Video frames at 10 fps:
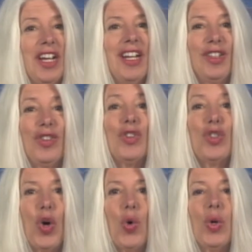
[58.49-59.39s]
It's a
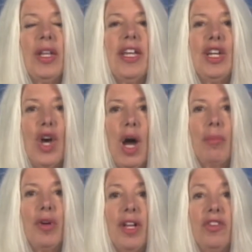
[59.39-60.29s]
totally
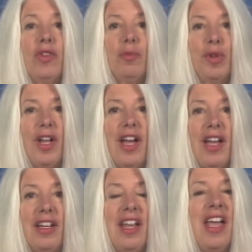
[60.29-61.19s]
comprehensive plan,